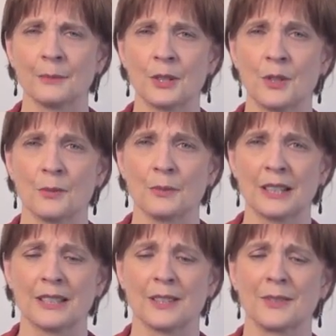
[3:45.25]
and what you're
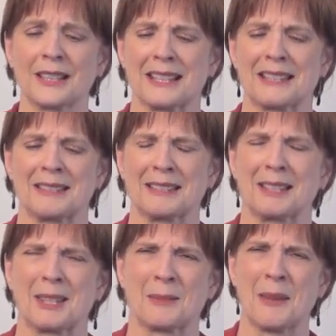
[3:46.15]
really doing is
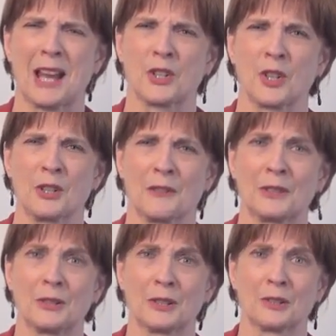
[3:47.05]
smashing your
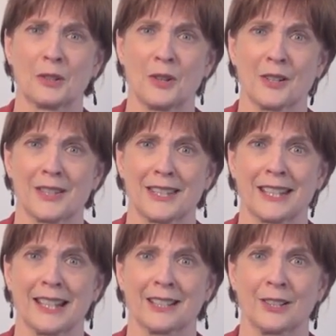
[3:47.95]
vocal cords
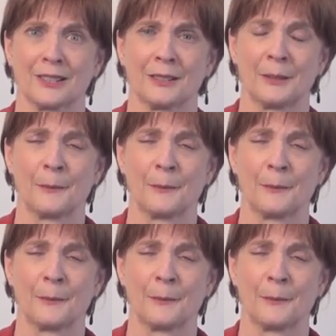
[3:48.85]
together.